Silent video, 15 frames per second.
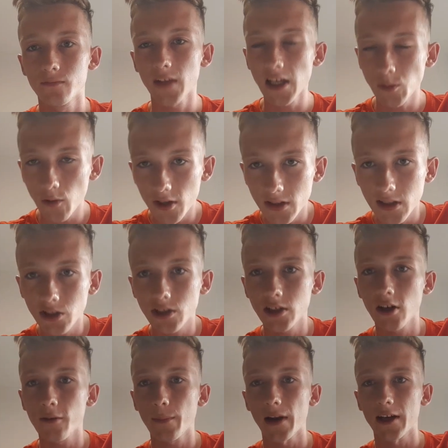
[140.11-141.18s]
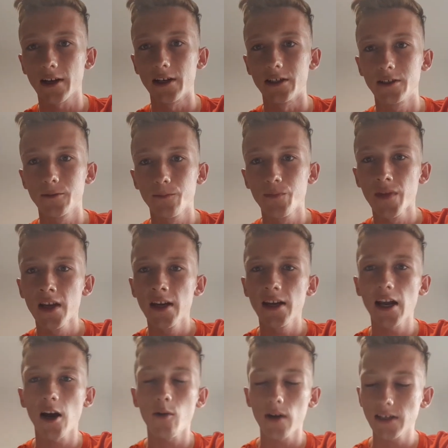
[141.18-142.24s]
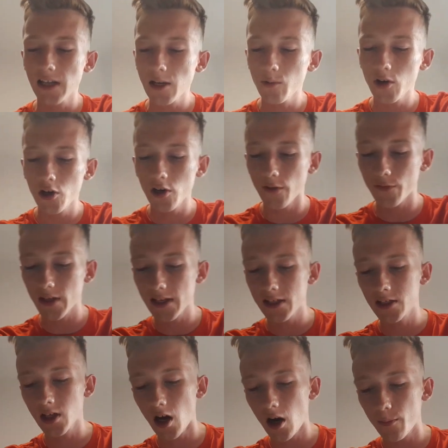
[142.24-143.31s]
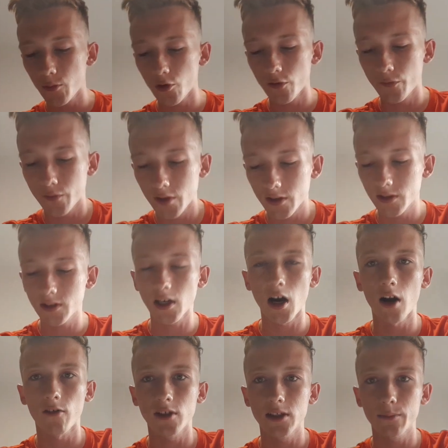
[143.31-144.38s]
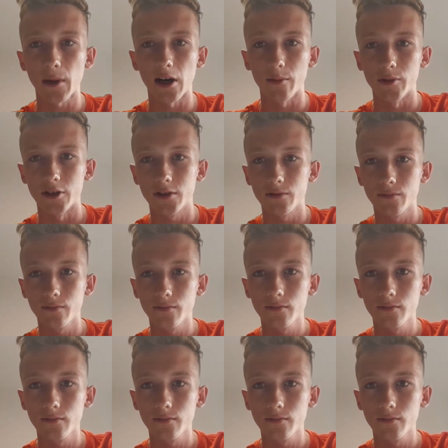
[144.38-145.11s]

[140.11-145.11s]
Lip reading: That's what they're teaching young black kids. Now, has anyone heard of the Dartmouth scar experiment?